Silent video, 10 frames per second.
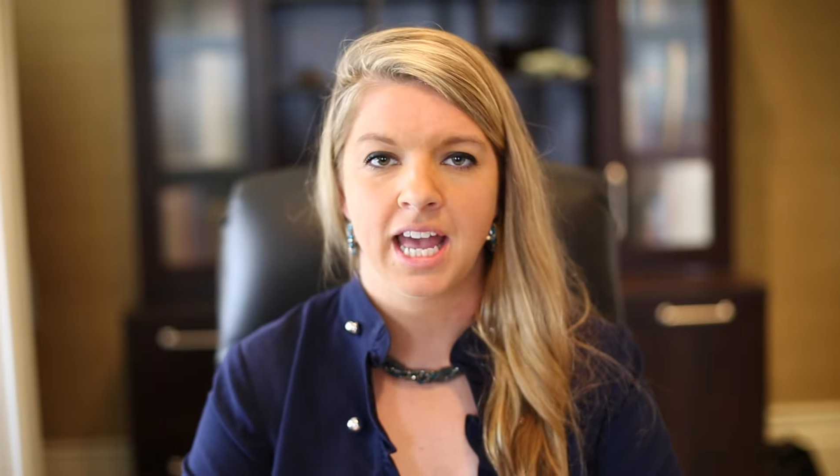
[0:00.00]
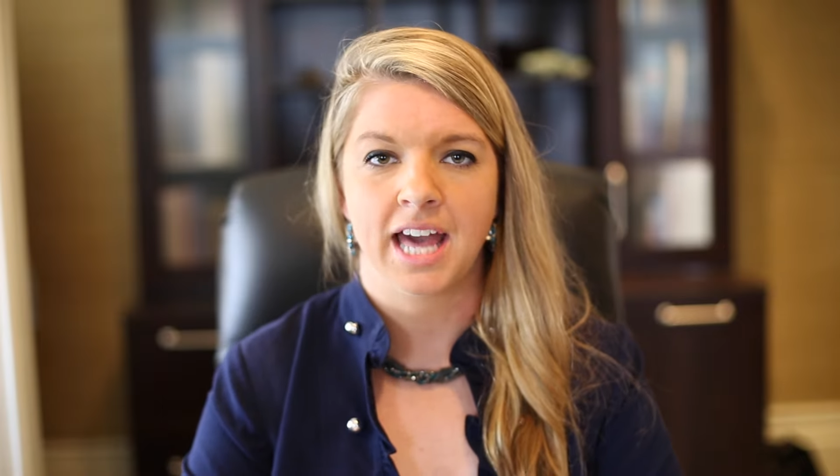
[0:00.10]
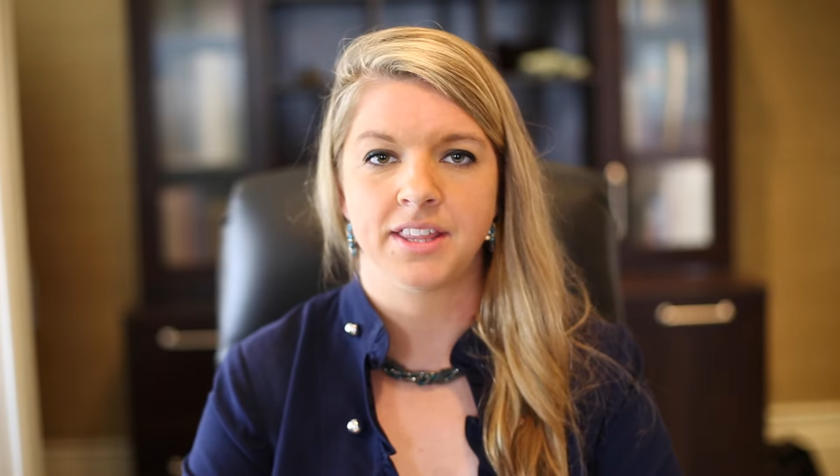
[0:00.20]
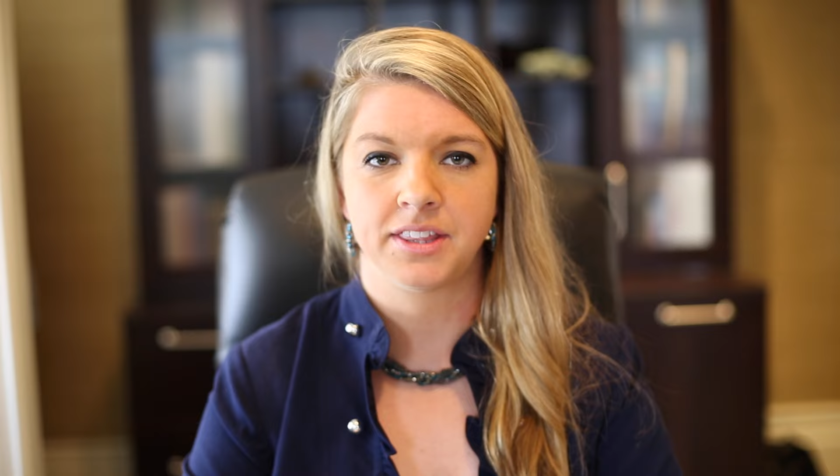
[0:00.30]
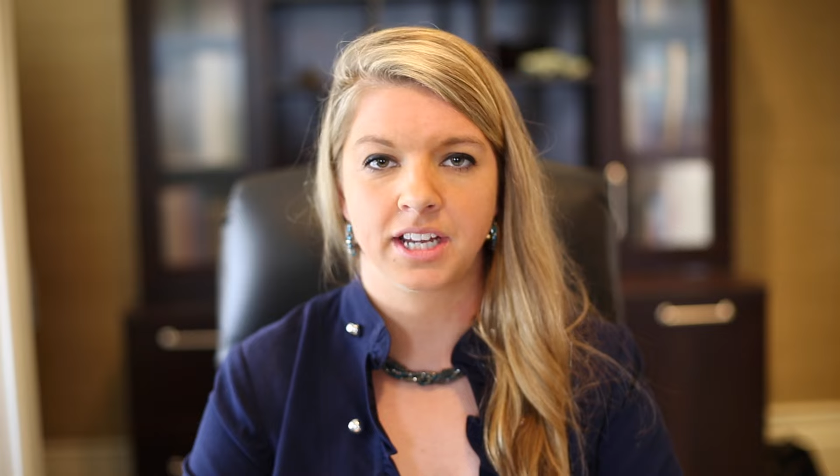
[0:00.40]

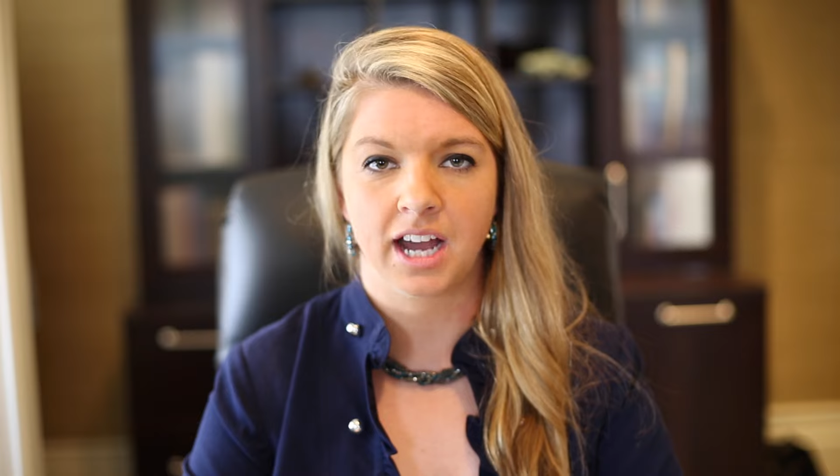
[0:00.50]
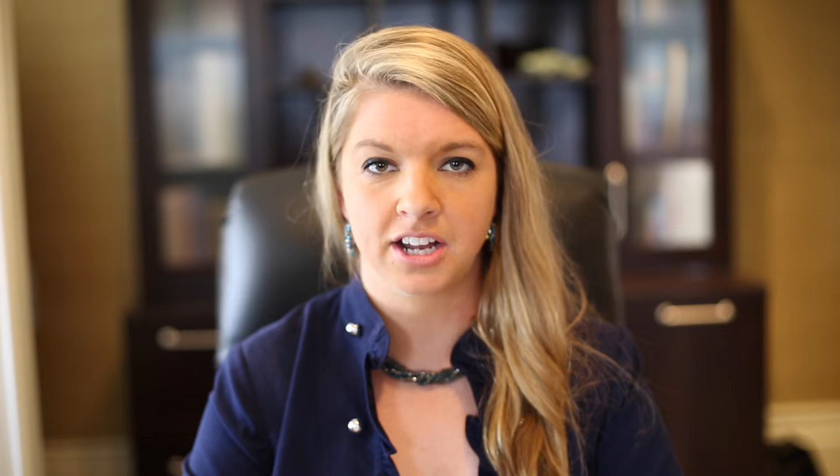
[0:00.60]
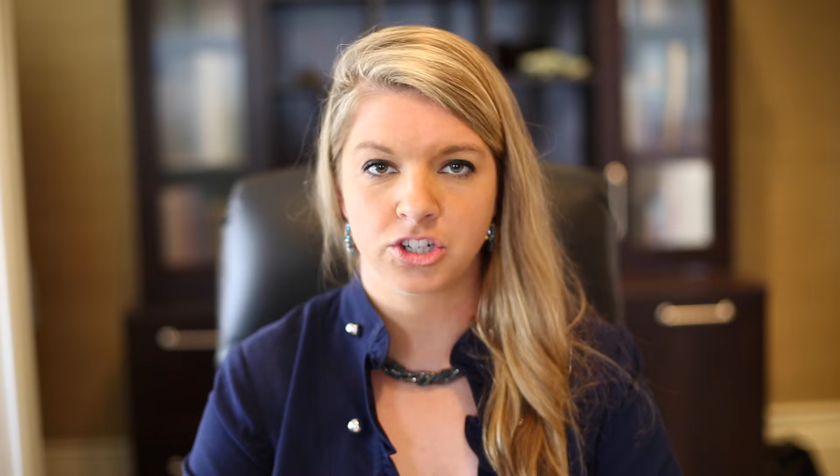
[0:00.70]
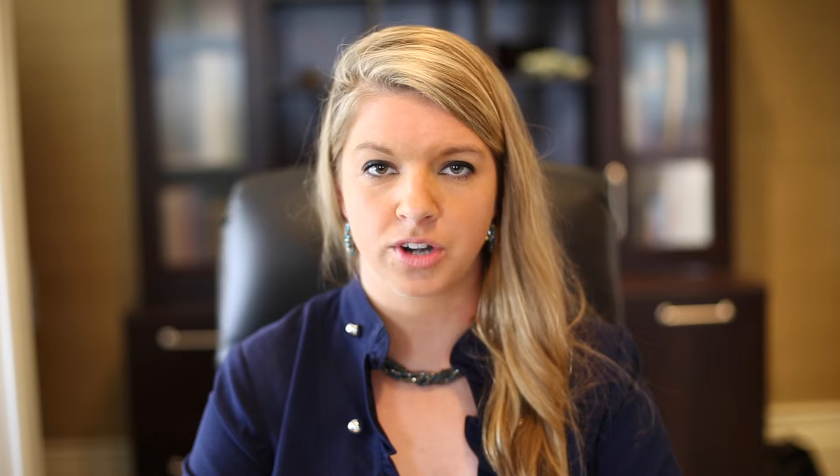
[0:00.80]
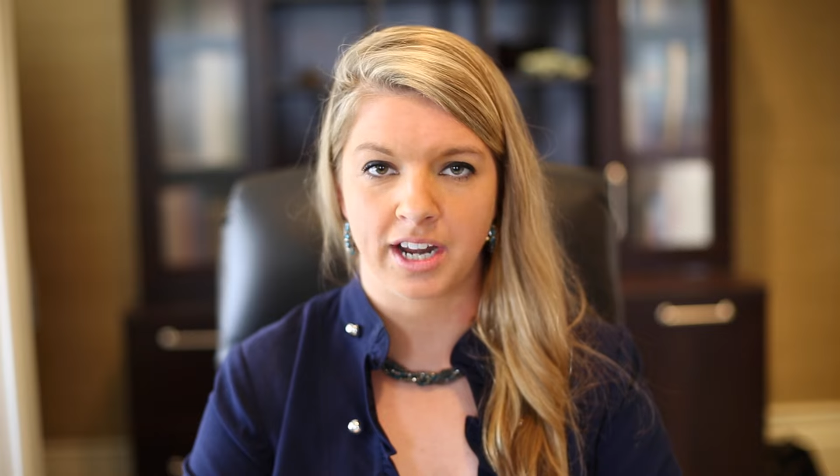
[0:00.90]
and then the
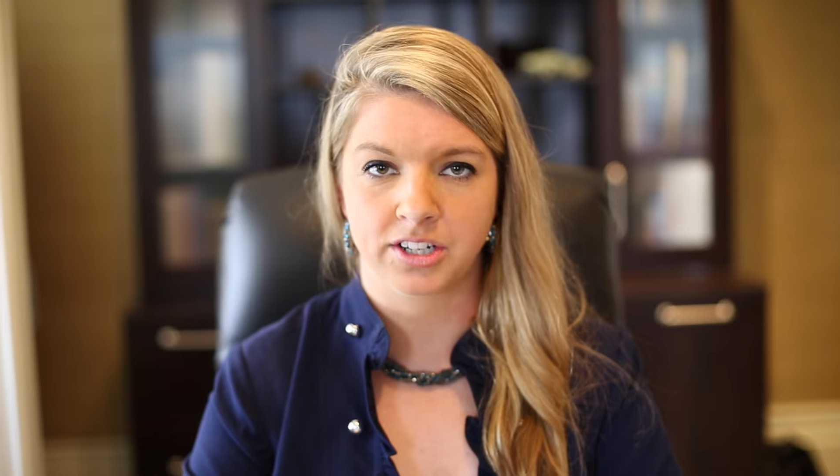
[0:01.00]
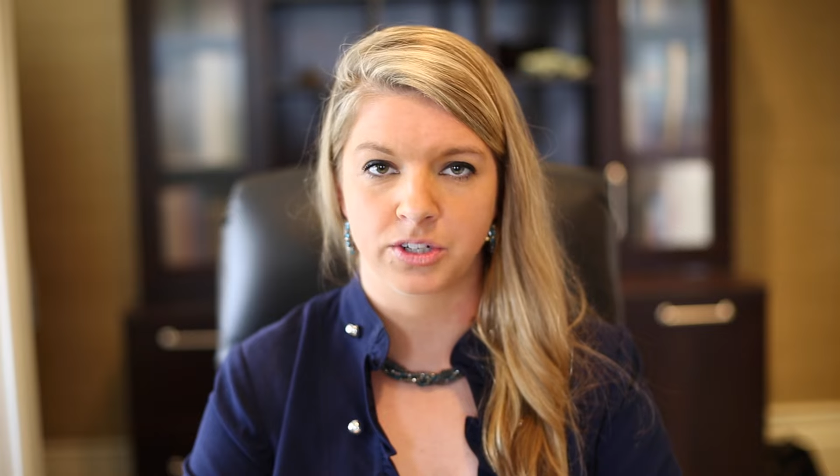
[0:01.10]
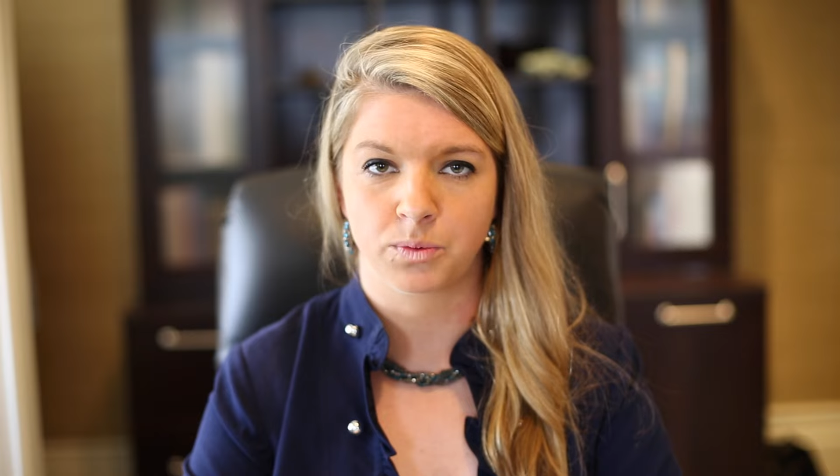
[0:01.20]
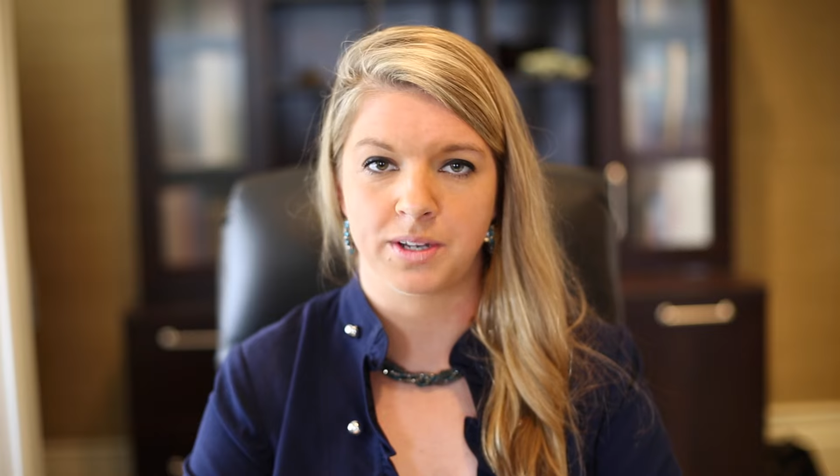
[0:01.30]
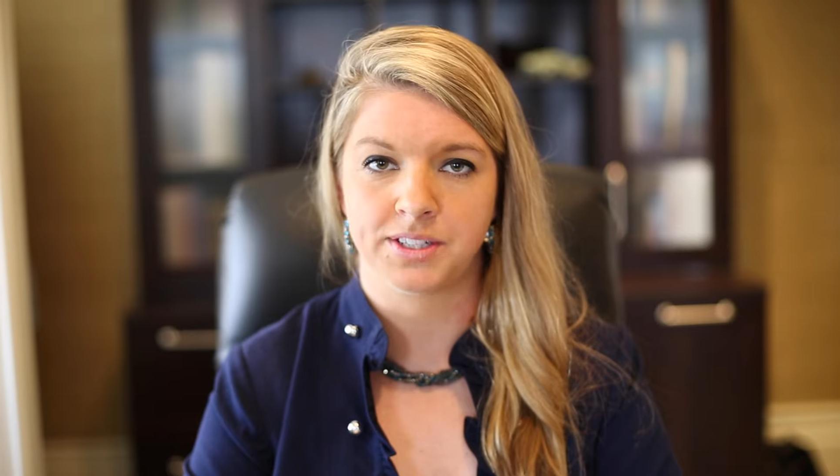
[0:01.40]

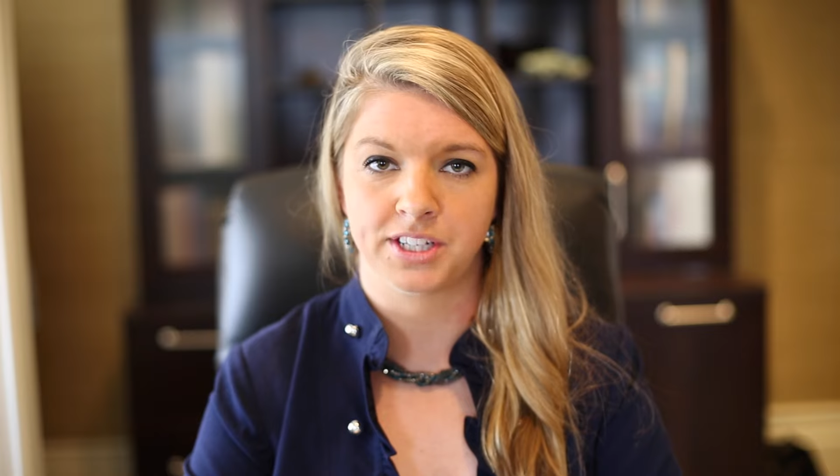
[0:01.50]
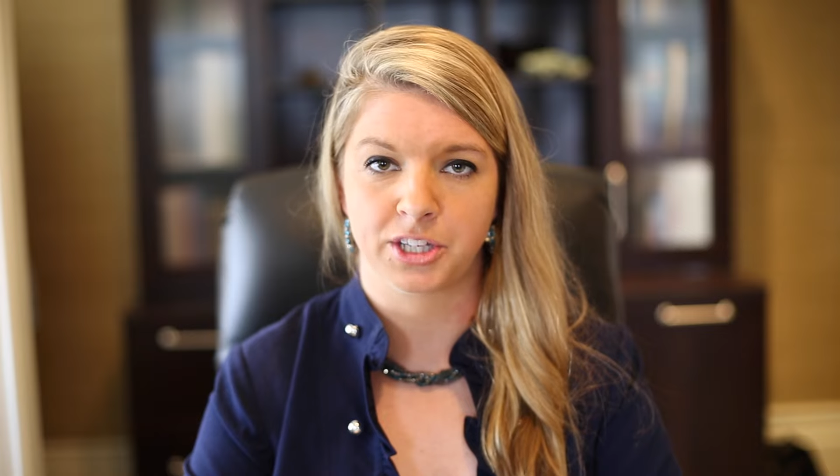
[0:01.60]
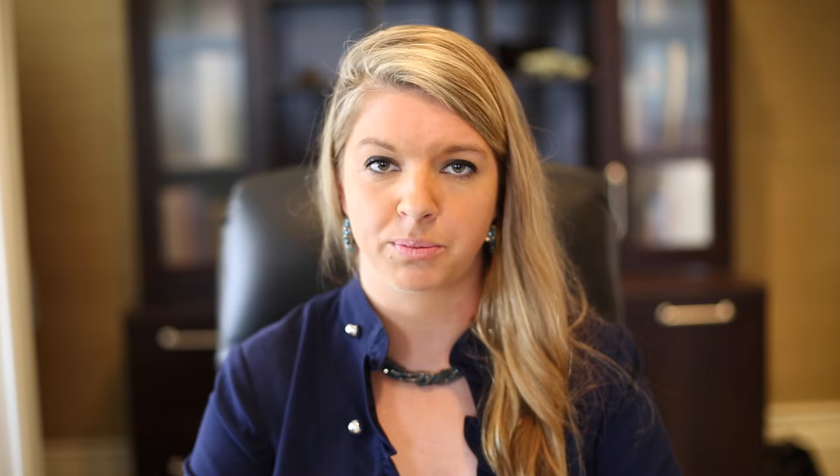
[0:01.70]
contractor runs into